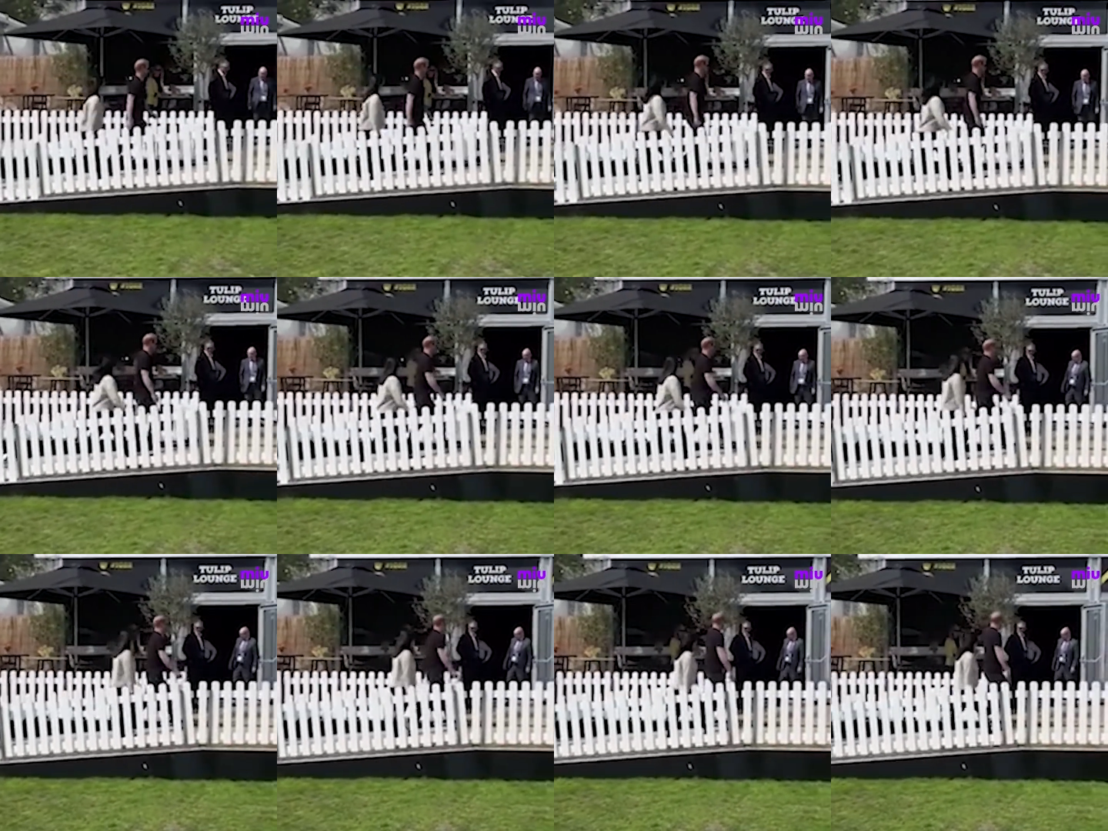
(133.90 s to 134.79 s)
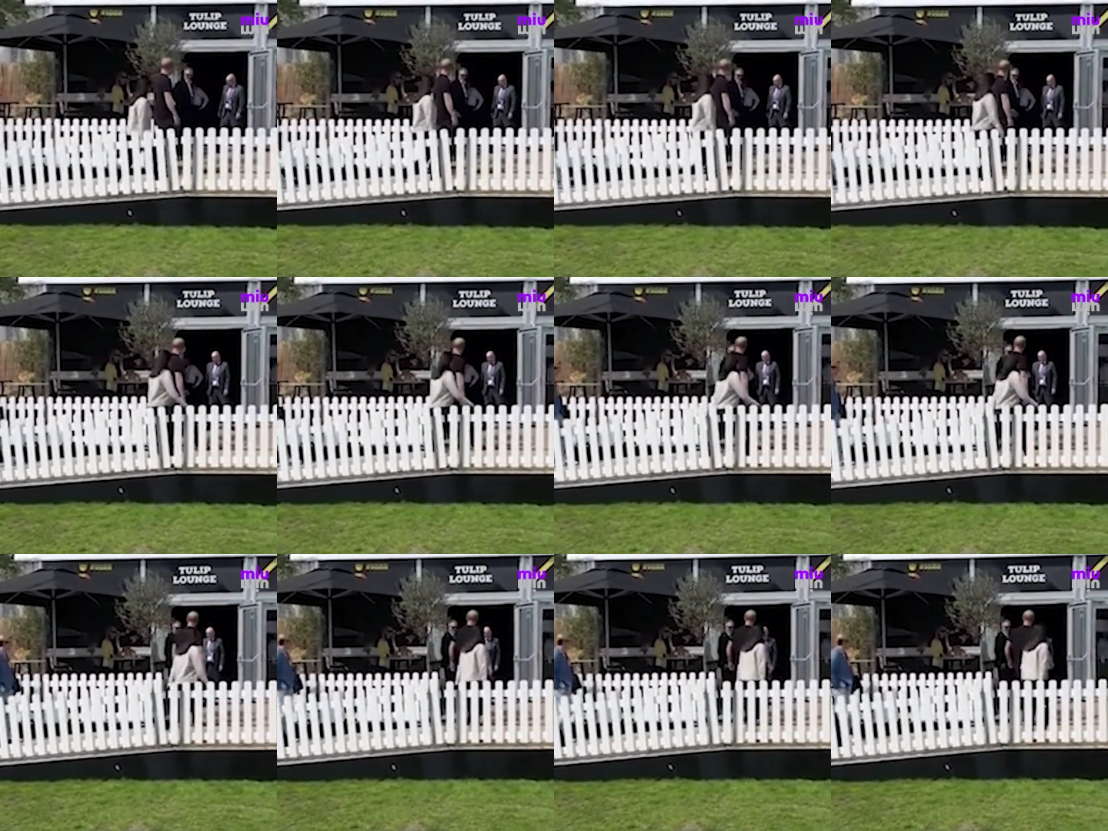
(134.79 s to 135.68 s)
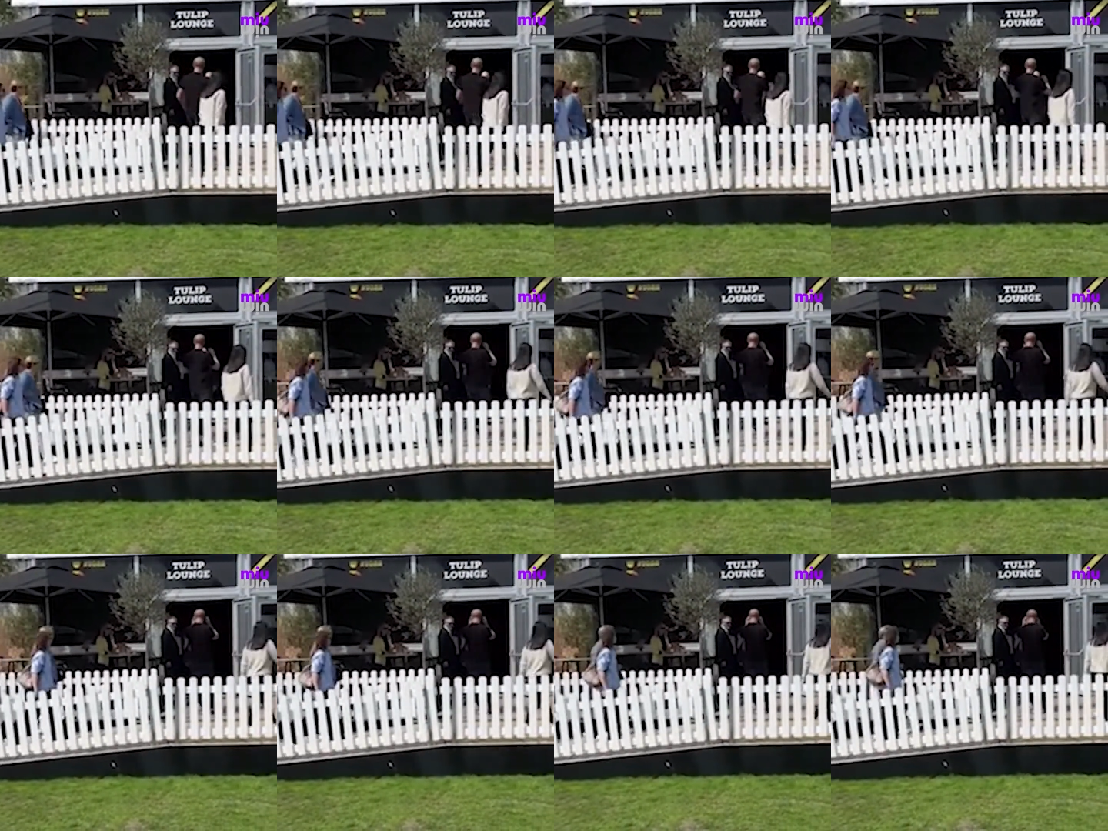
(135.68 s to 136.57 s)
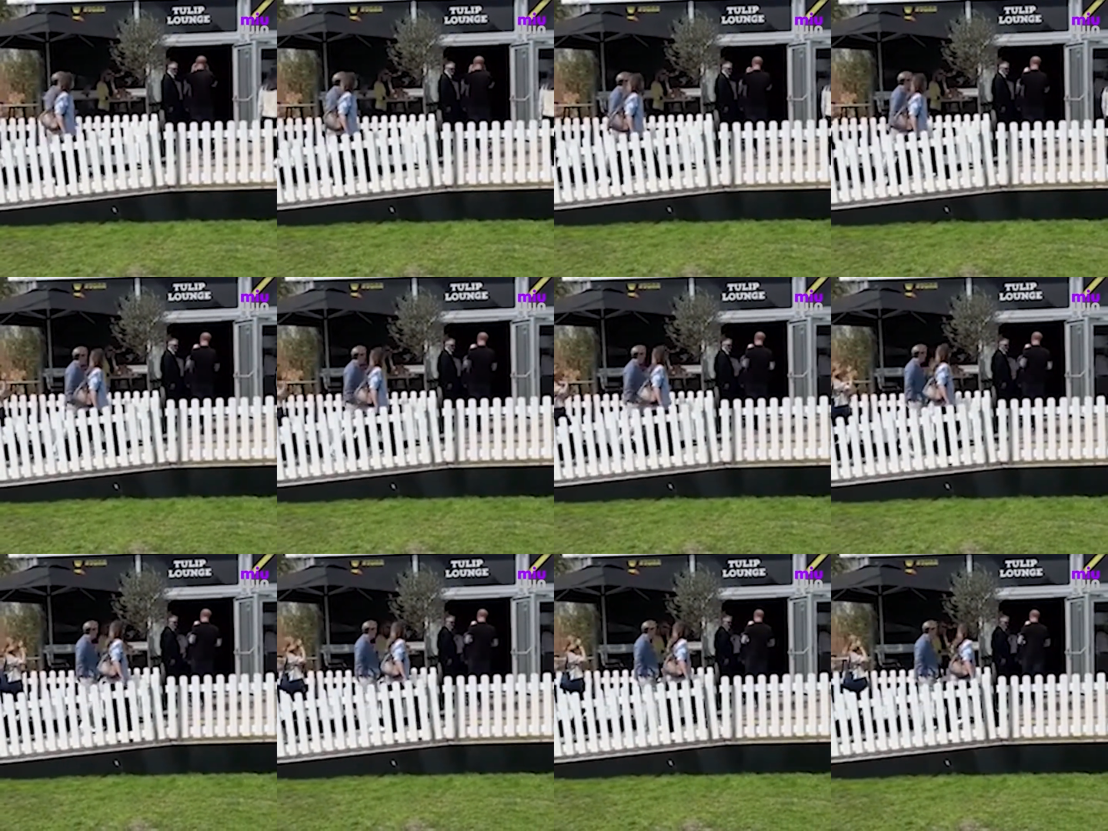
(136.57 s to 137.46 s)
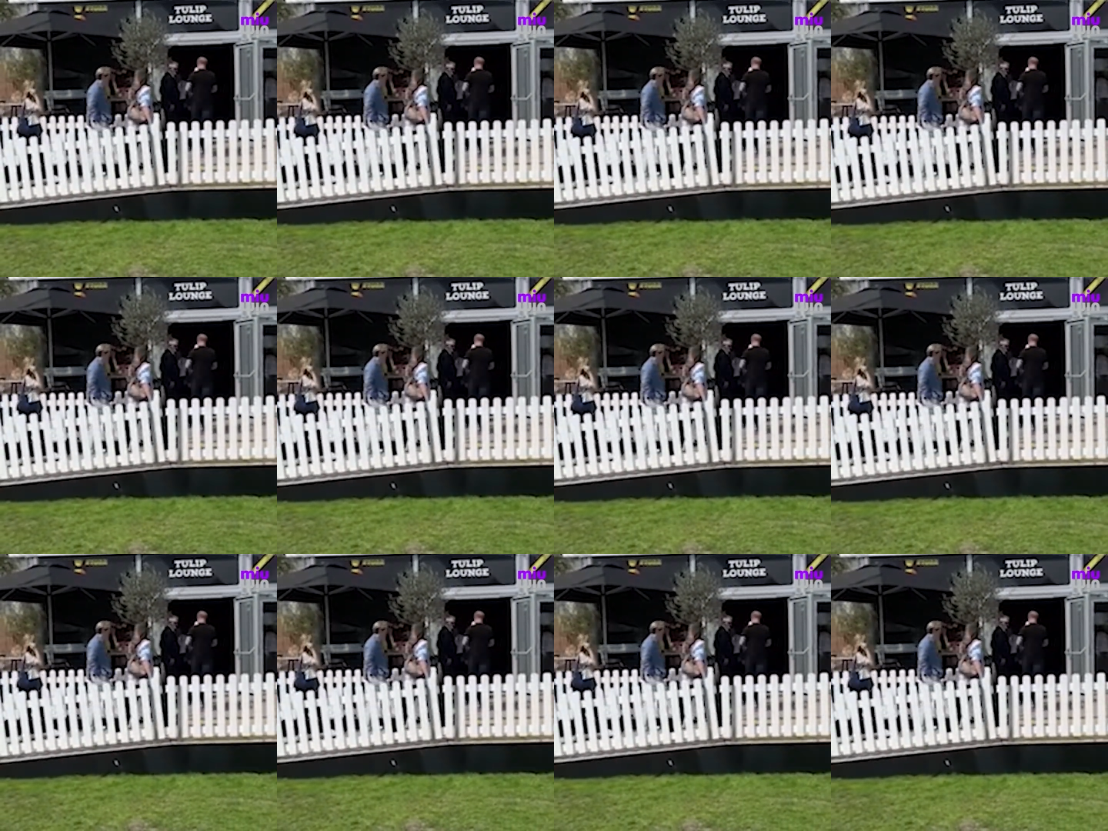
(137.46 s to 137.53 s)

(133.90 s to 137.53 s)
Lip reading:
(no speaker visible)